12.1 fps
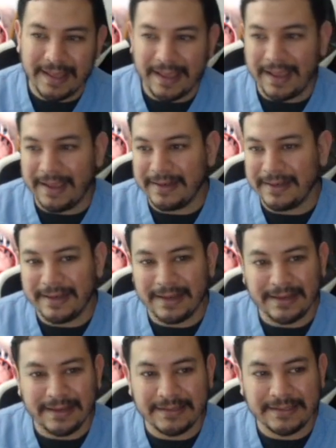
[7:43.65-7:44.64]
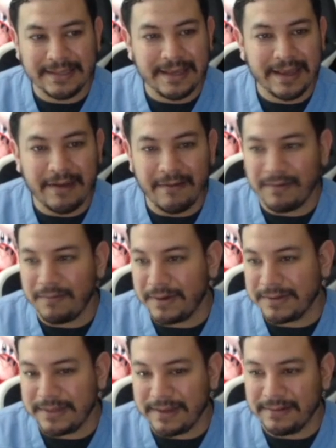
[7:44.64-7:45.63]
and let's see how it
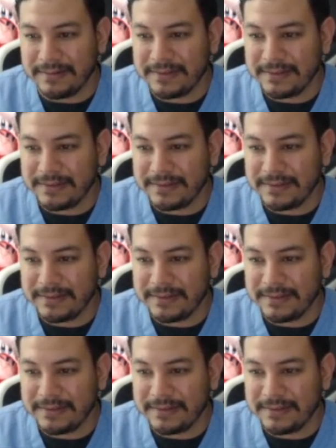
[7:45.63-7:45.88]
works out.